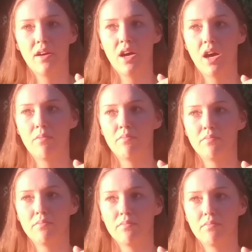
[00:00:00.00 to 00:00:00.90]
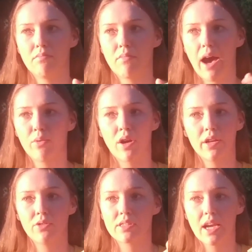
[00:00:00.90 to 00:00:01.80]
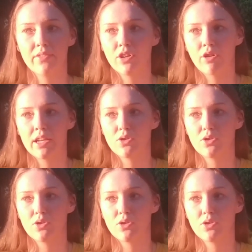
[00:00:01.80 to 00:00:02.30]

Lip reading: I would argue it's not even great